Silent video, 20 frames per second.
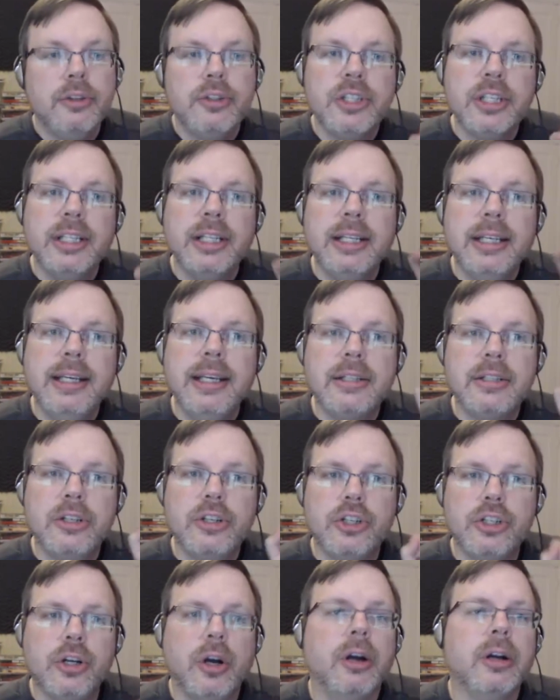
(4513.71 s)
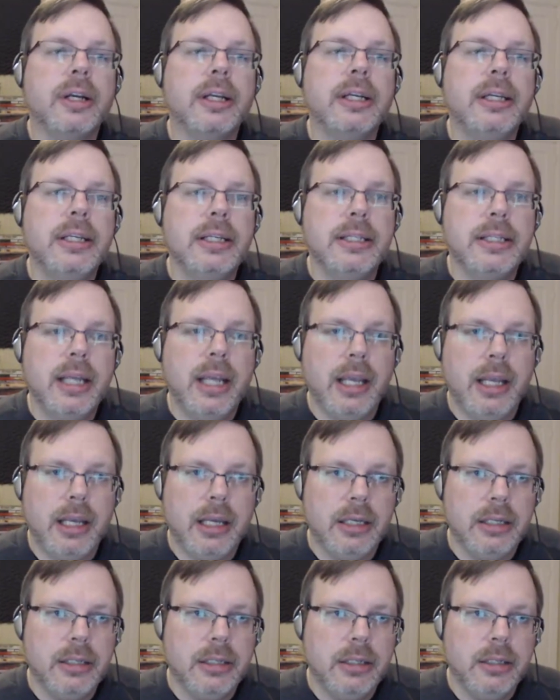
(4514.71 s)
You see that he has a shard in his
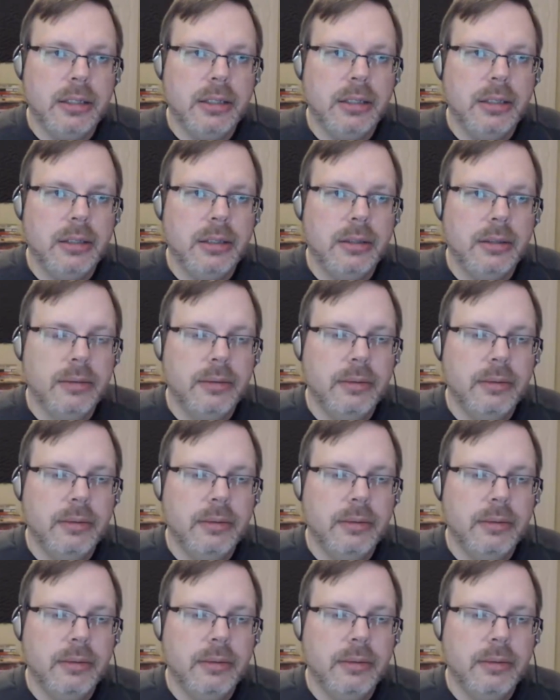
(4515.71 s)
hand.